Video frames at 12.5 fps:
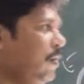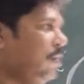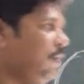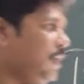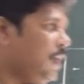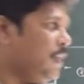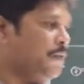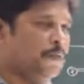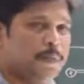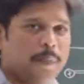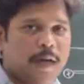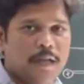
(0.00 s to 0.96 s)
the channels
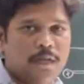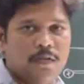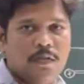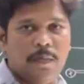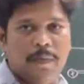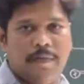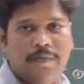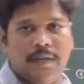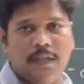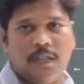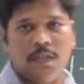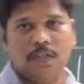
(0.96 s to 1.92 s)
which pass through the
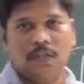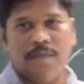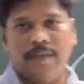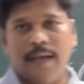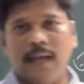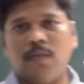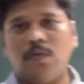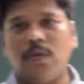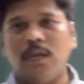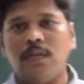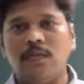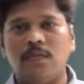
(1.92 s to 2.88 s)
perforations of
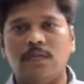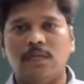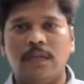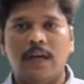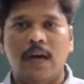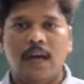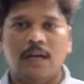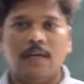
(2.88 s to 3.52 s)
cathode, so they are